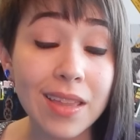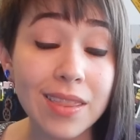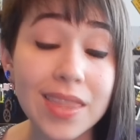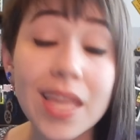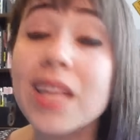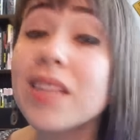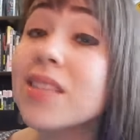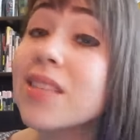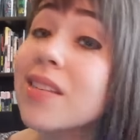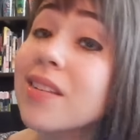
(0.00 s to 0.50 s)

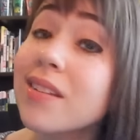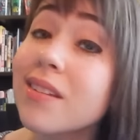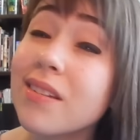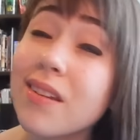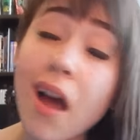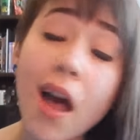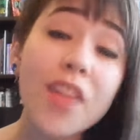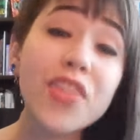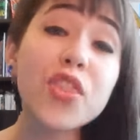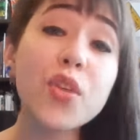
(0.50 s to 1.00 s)
That's
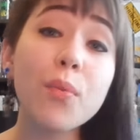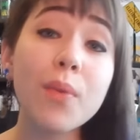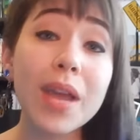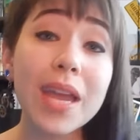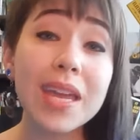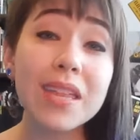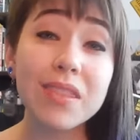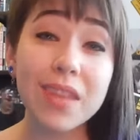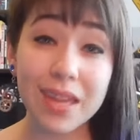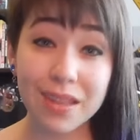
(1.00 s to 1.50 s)
not the
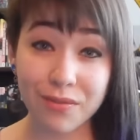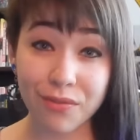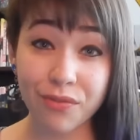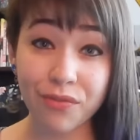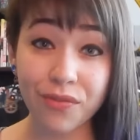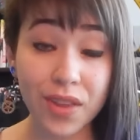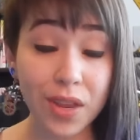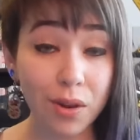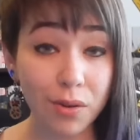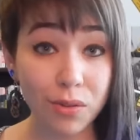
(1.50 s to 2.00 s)
way that
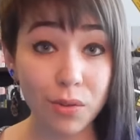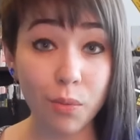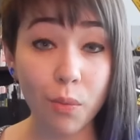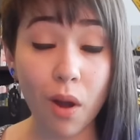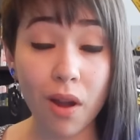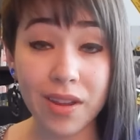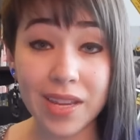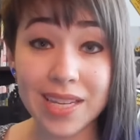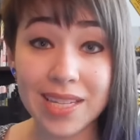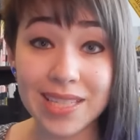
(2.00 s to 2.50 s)
Fear the
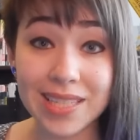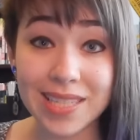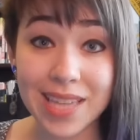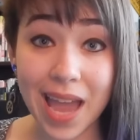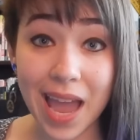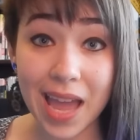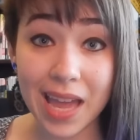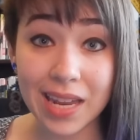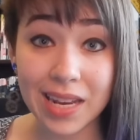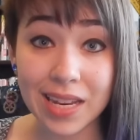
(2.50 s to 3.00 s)
Walking
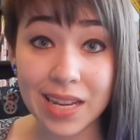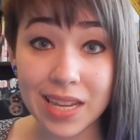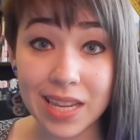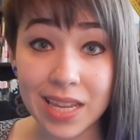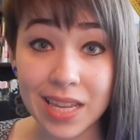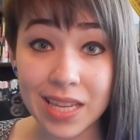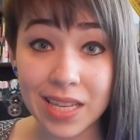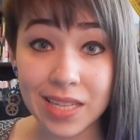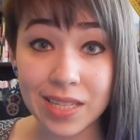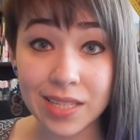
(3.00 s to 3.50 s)
Dead
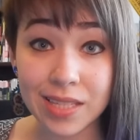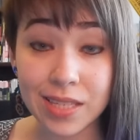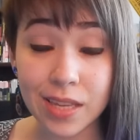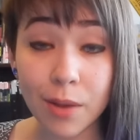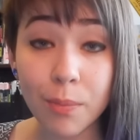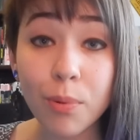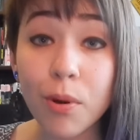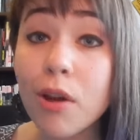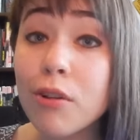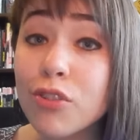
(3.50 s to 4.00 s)
is
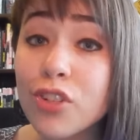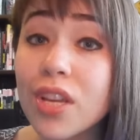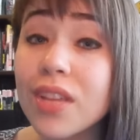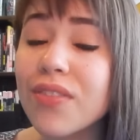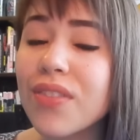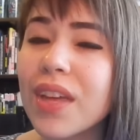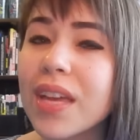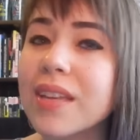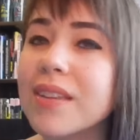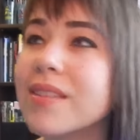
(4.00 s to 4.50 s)
approaching
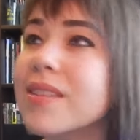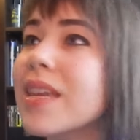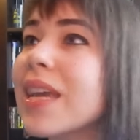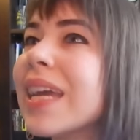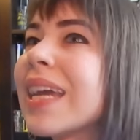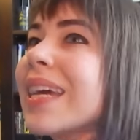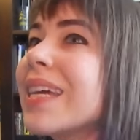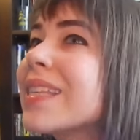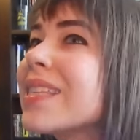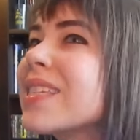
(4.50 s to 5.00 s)
things,
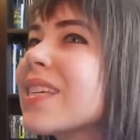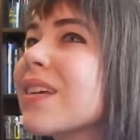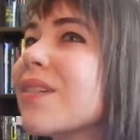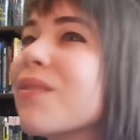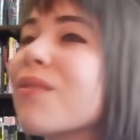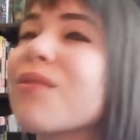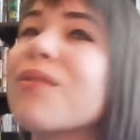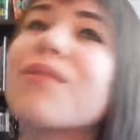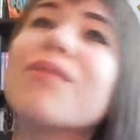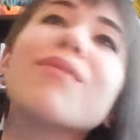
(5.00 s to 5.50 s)
and
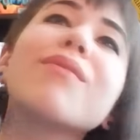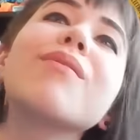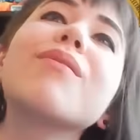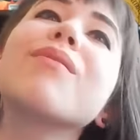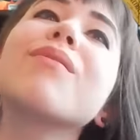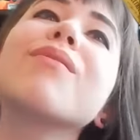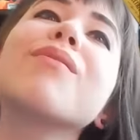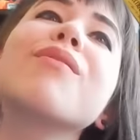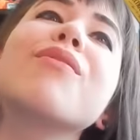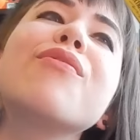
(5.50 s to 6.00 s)

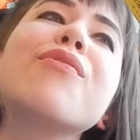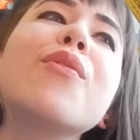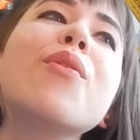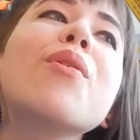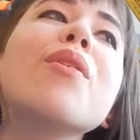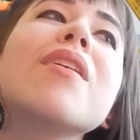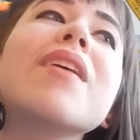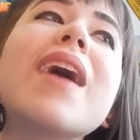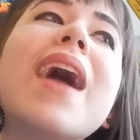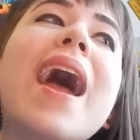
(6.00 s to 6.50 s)

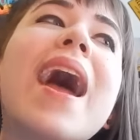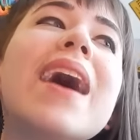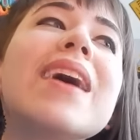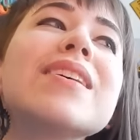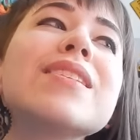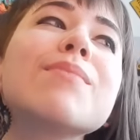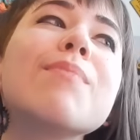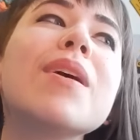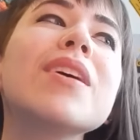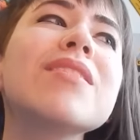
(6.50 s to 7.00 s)
for
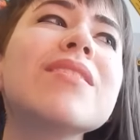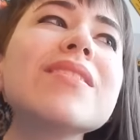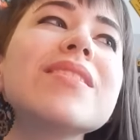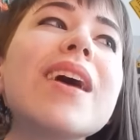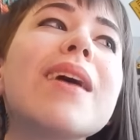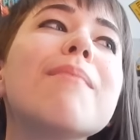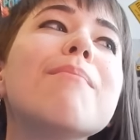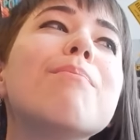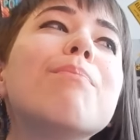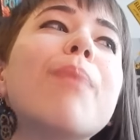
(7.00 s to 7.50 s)
as much as
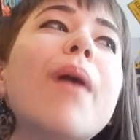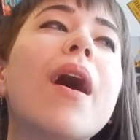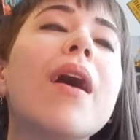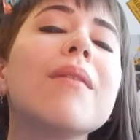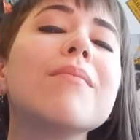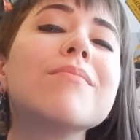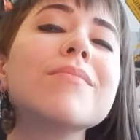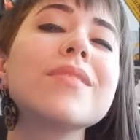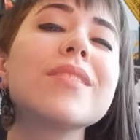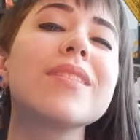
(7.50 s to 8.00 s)
I'm
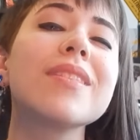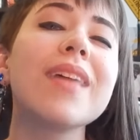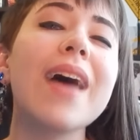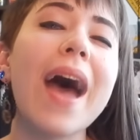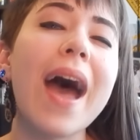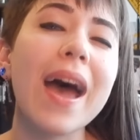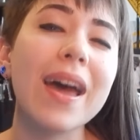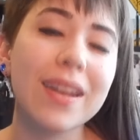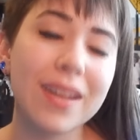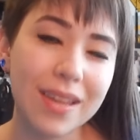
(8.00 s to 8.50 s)
bummed
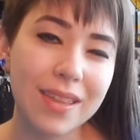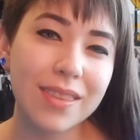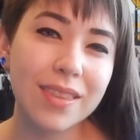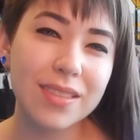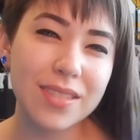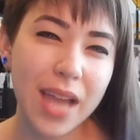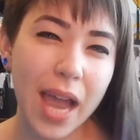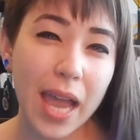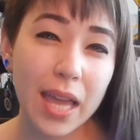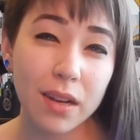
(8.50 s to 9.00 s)
that the
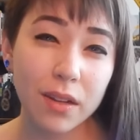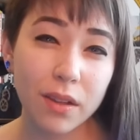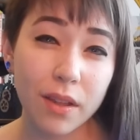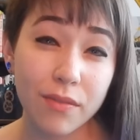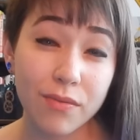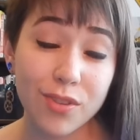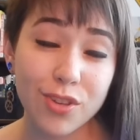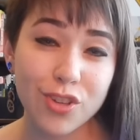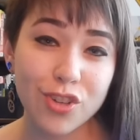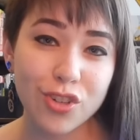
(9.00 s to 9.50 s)
title
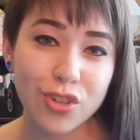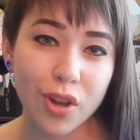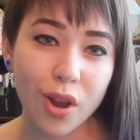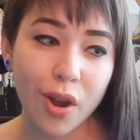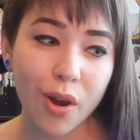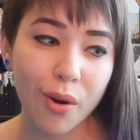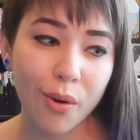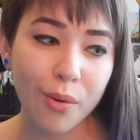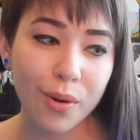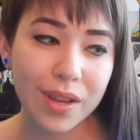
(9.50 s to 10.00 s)
of the
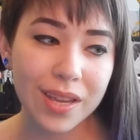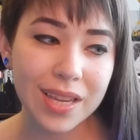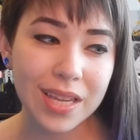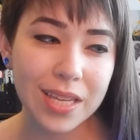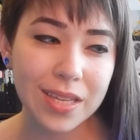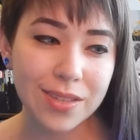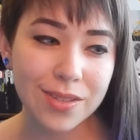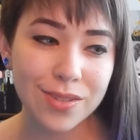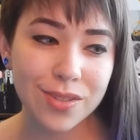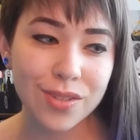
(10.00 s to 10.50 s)
show
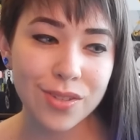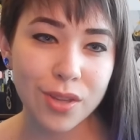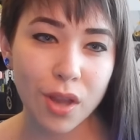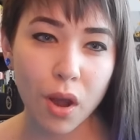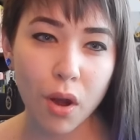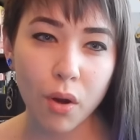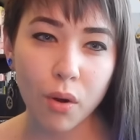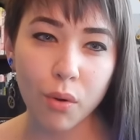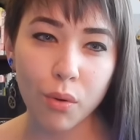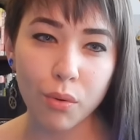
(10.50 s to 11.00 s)
is
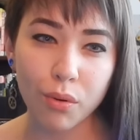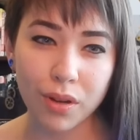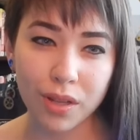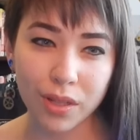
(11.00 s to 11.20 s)
so